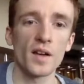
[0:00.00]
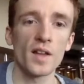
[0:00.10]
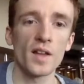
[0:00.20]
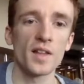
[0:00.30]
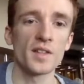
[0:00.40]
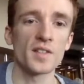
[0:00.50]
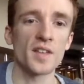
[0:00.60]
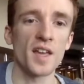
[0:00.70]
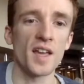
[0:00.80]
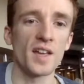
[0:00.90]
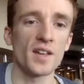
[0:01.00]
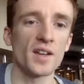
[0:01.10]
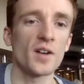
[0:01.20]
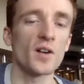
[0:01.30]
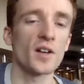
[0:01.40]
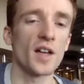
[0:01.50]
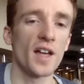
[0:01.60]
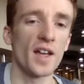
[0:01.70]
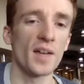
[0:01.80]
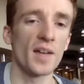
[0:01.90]
And then it's
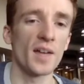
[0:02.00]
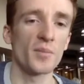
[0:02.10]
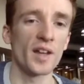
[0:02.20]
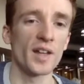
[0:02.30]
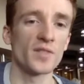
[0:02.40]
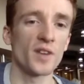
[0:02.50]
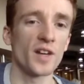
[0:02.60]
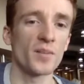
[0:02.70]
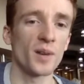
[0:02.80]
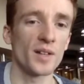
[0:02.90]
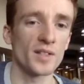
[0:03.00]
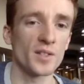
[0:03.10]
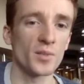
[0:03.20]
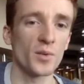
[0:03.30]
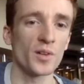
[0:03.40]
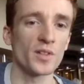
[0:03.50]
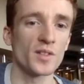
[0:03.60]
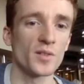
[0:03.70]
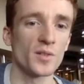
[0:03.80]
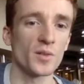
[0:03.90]
8.8 divided by
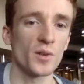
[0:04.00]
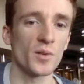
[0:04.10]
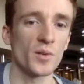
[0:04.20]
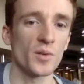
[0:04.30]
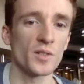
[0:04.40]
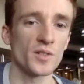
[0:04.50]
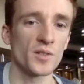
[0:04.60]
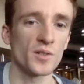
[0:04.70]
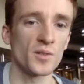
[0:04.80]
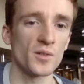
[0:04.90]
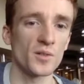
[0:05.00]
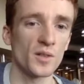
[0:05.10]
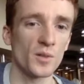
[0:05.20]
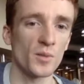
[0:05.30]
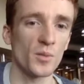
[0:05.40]
2.23, which gives you